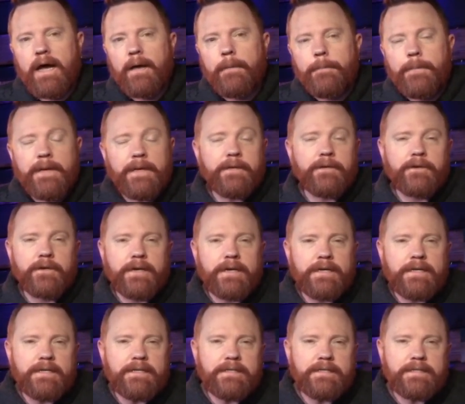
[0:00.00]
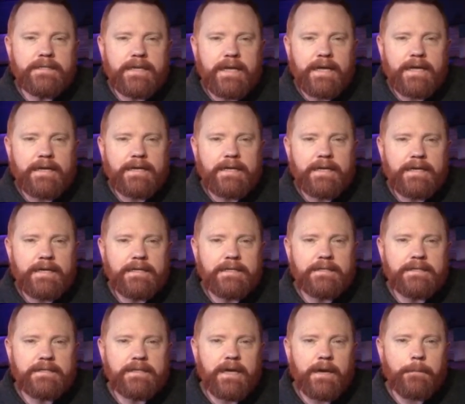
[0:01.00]
Peter and
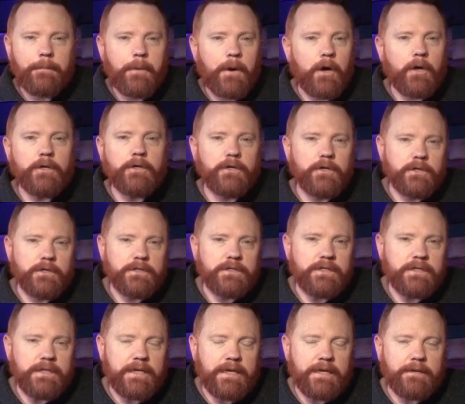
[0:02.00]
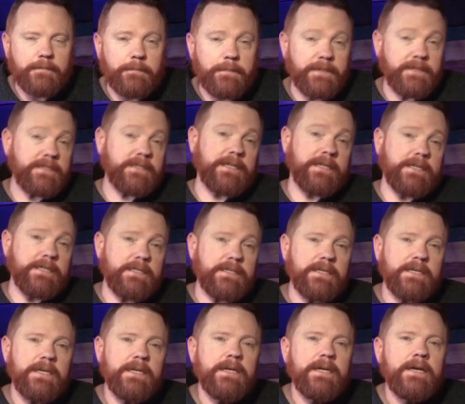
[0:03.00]
his partners in business